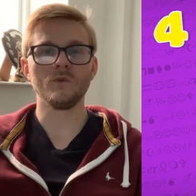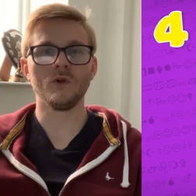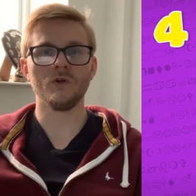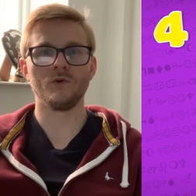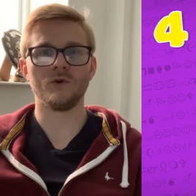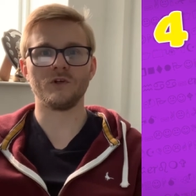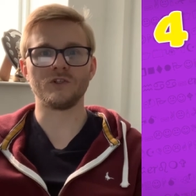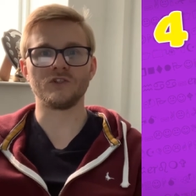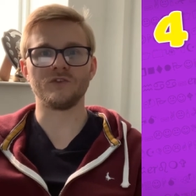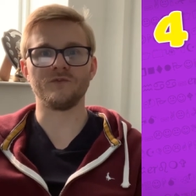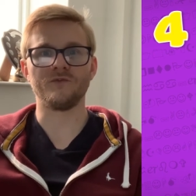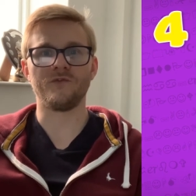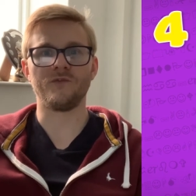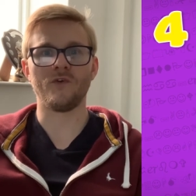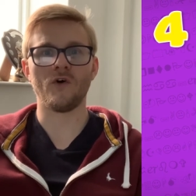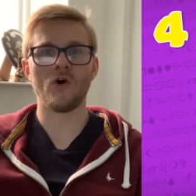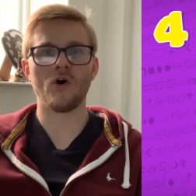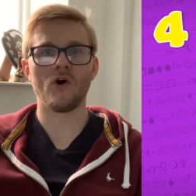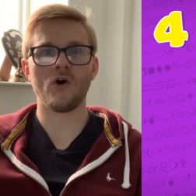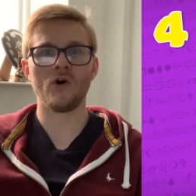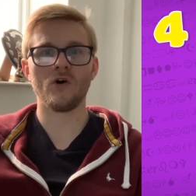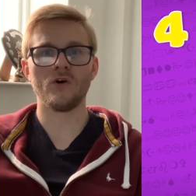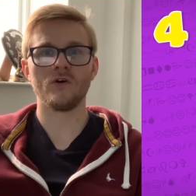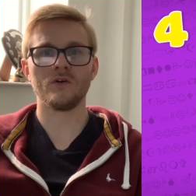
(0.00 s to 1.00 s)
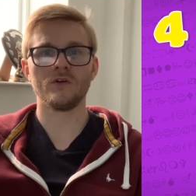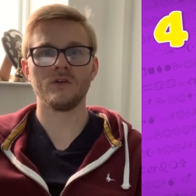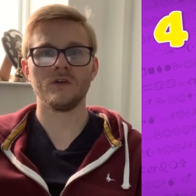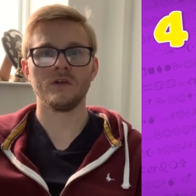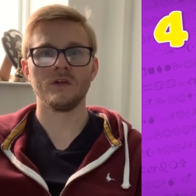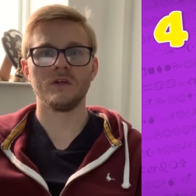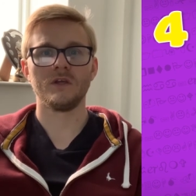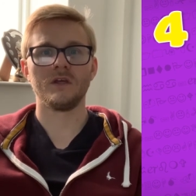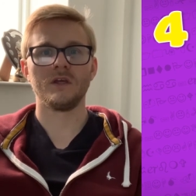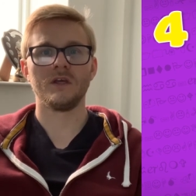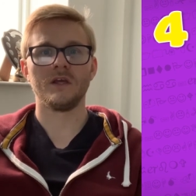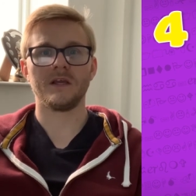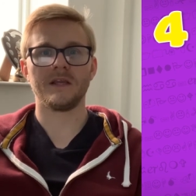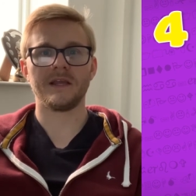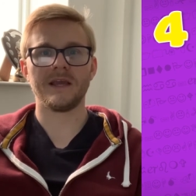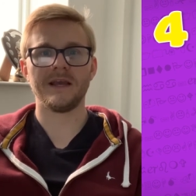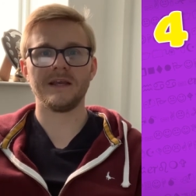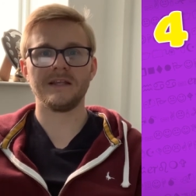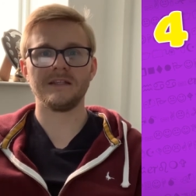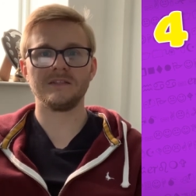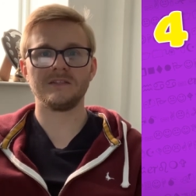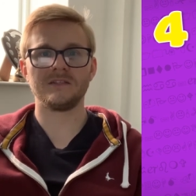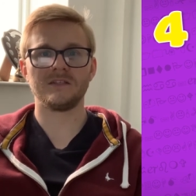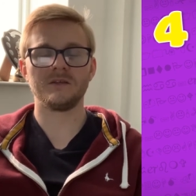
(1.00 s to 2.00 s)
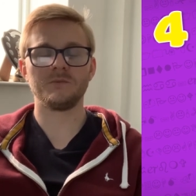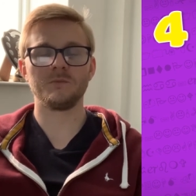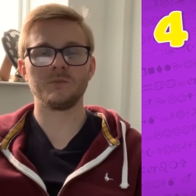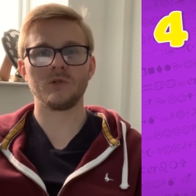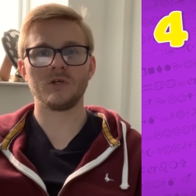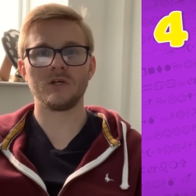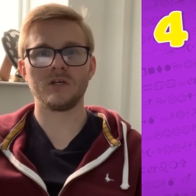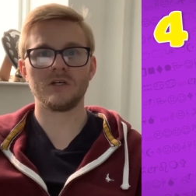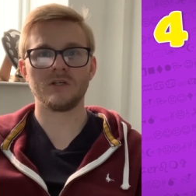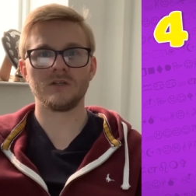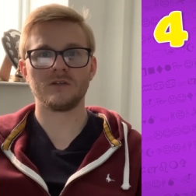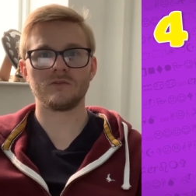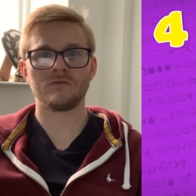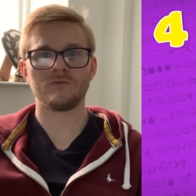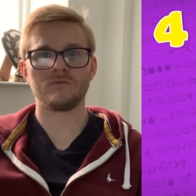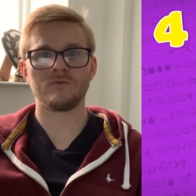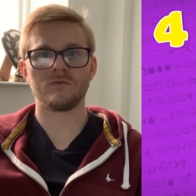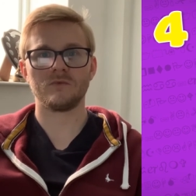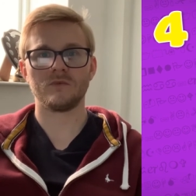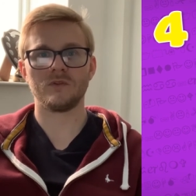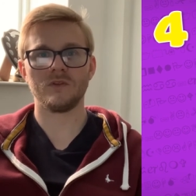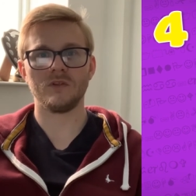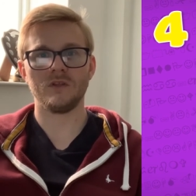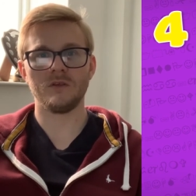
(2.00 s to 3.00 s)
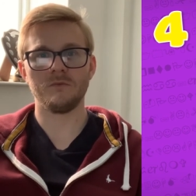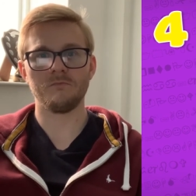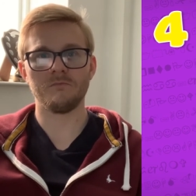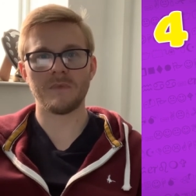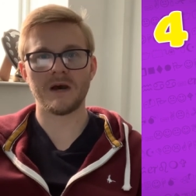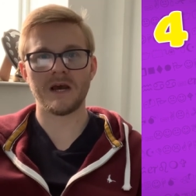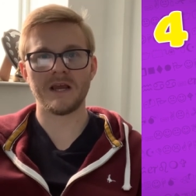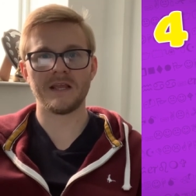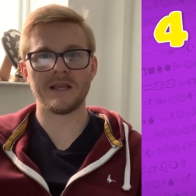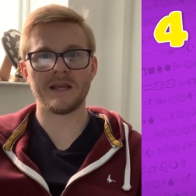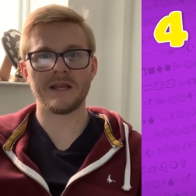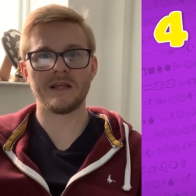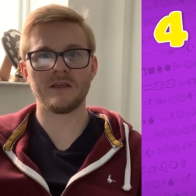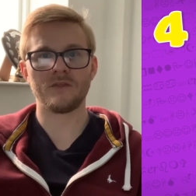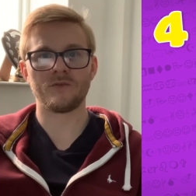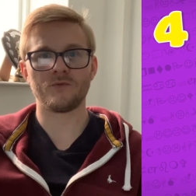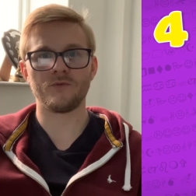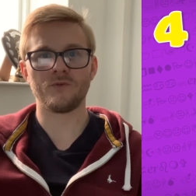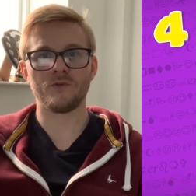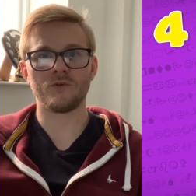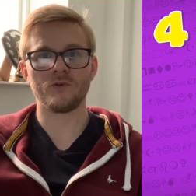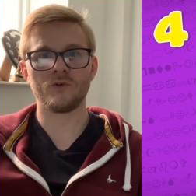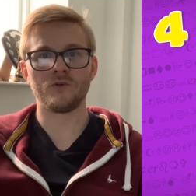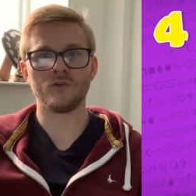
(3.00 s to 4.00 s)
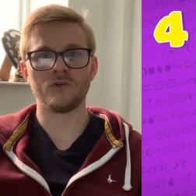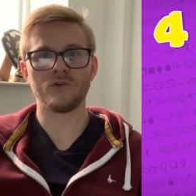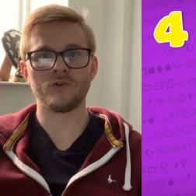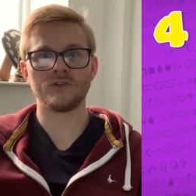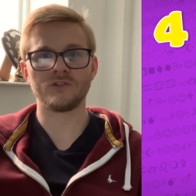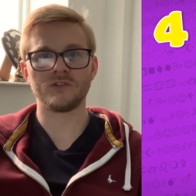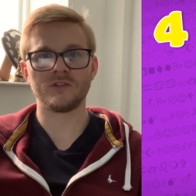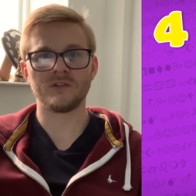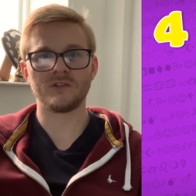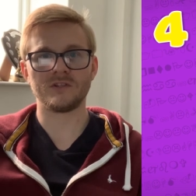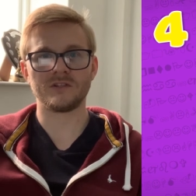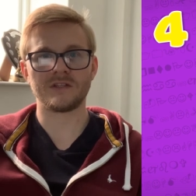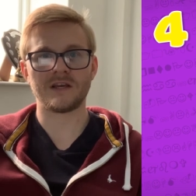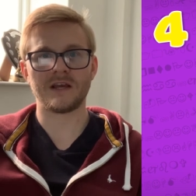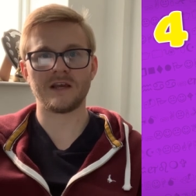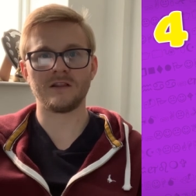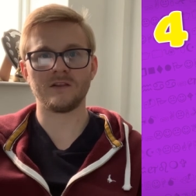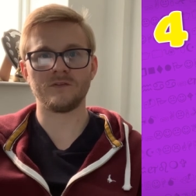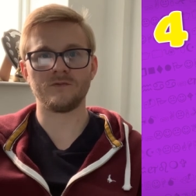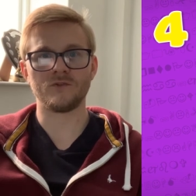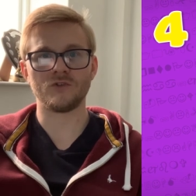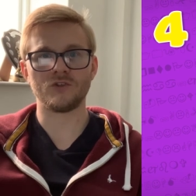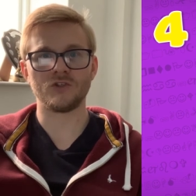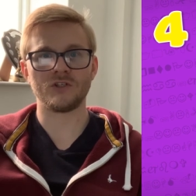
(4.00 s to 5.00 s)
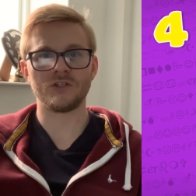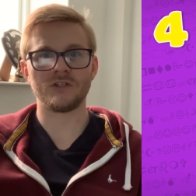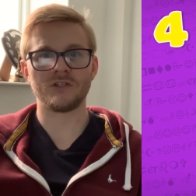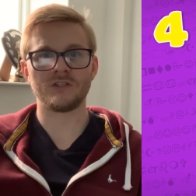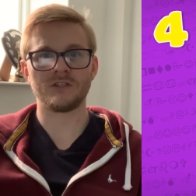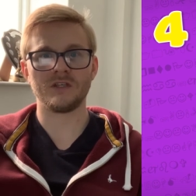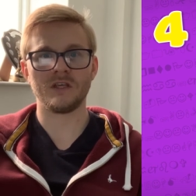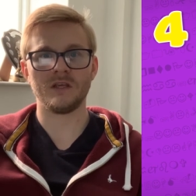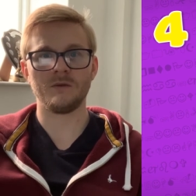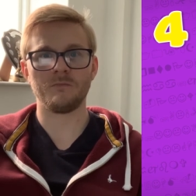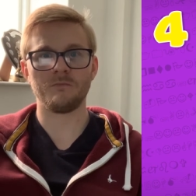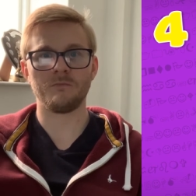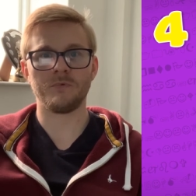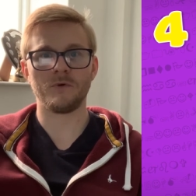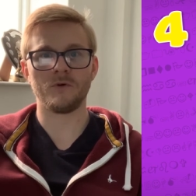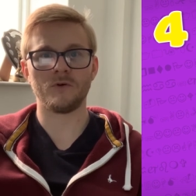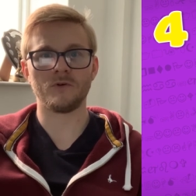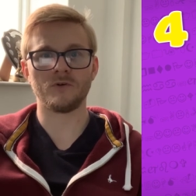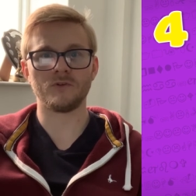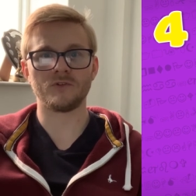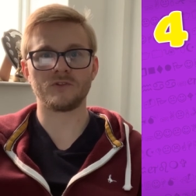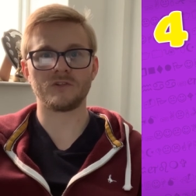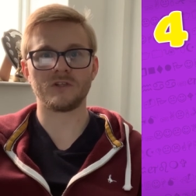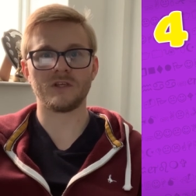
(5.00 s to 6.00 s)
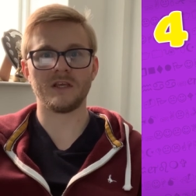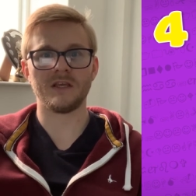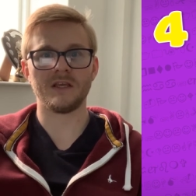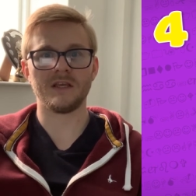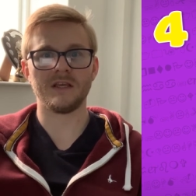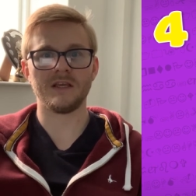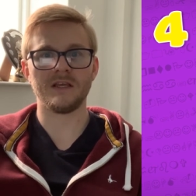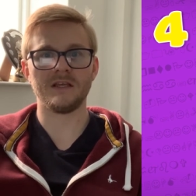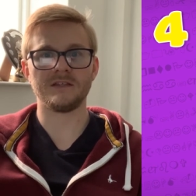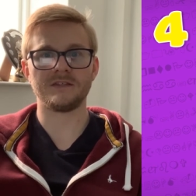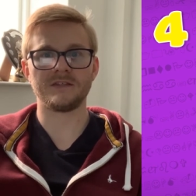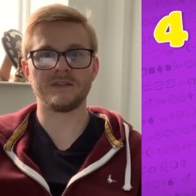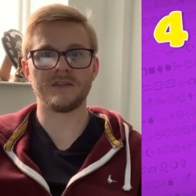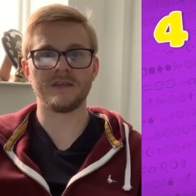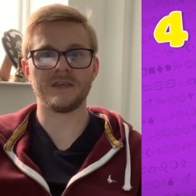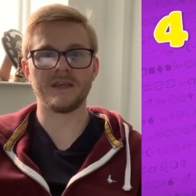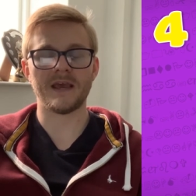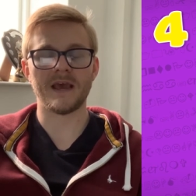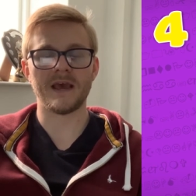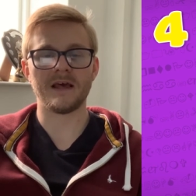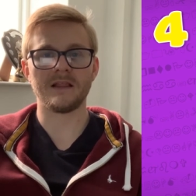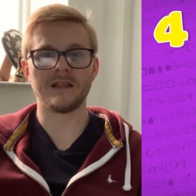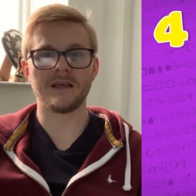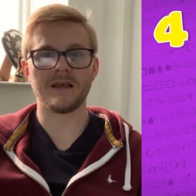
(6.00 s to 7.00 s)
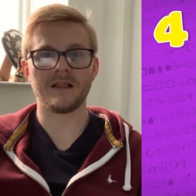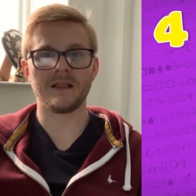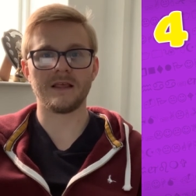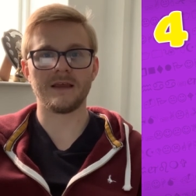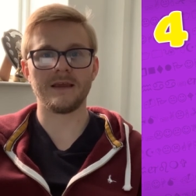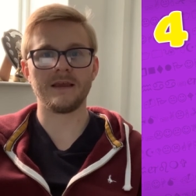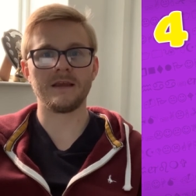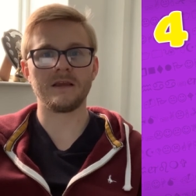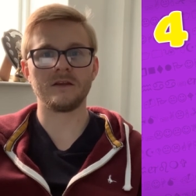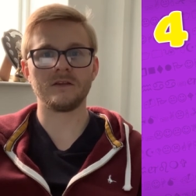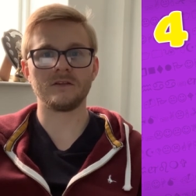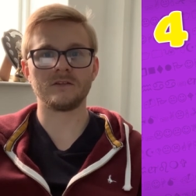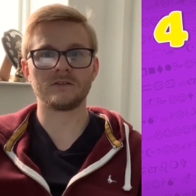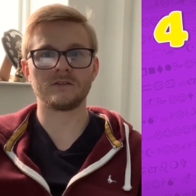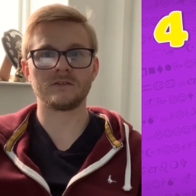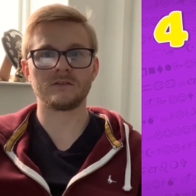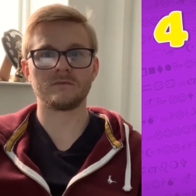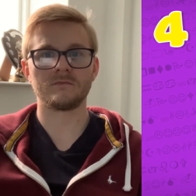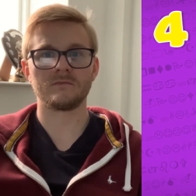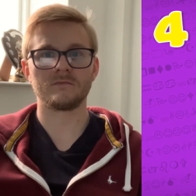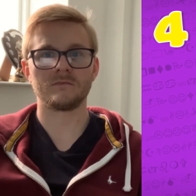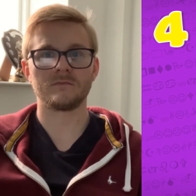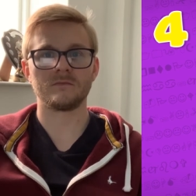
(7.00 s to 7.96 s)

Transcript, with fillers: Question four, again similar, might get it through the colours and the style of the jersey, but it is the LA Lakers